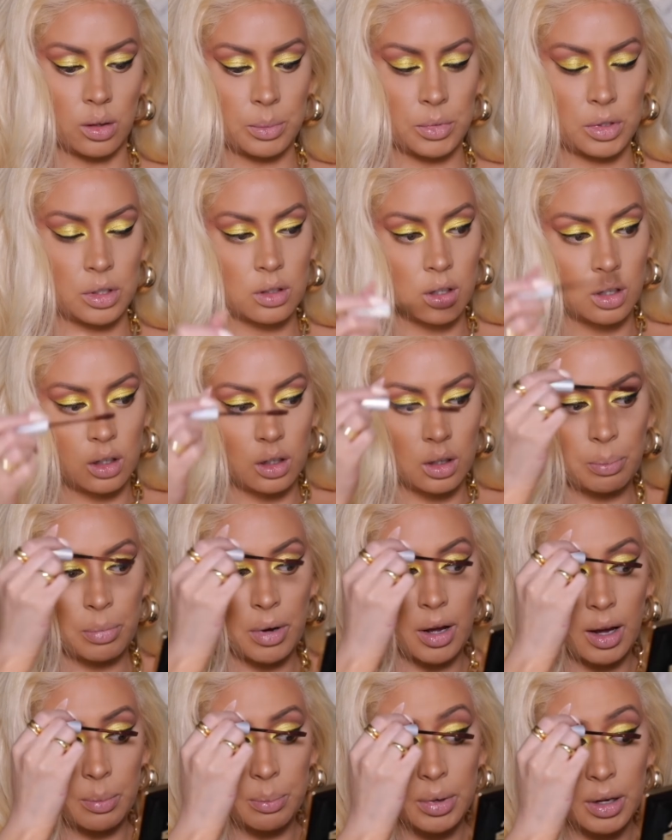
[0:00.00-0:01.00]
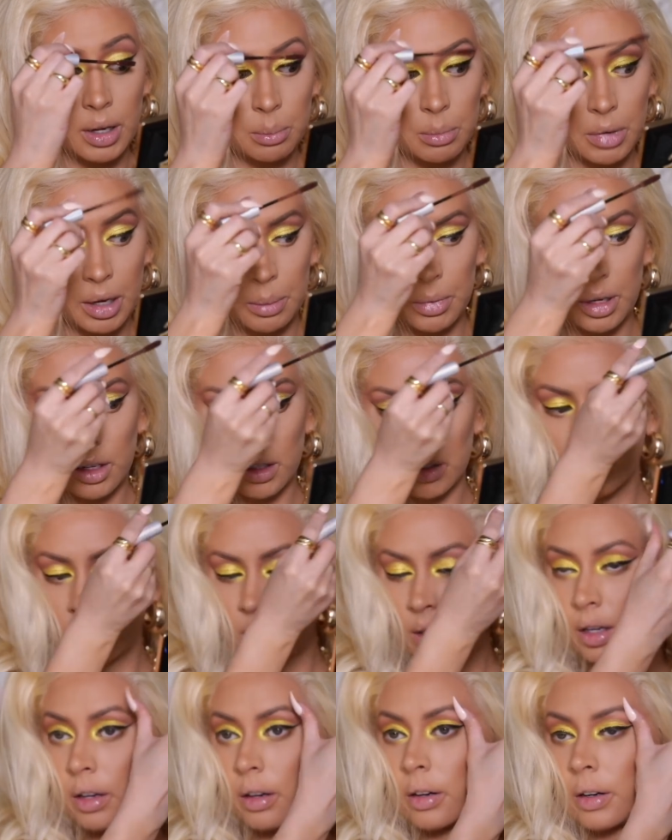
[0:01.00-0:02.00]
I'm just gonna pop on my
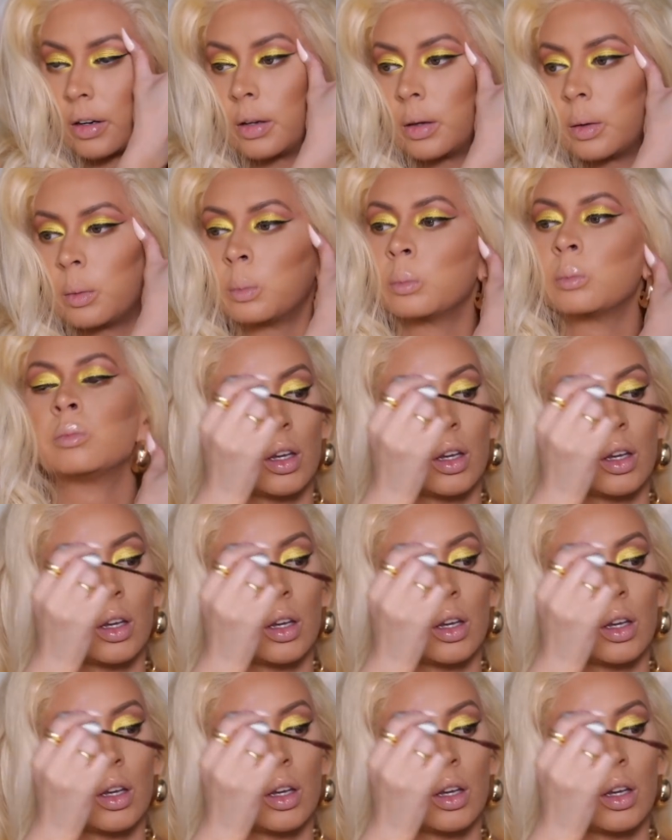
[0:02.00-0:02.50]
mascara.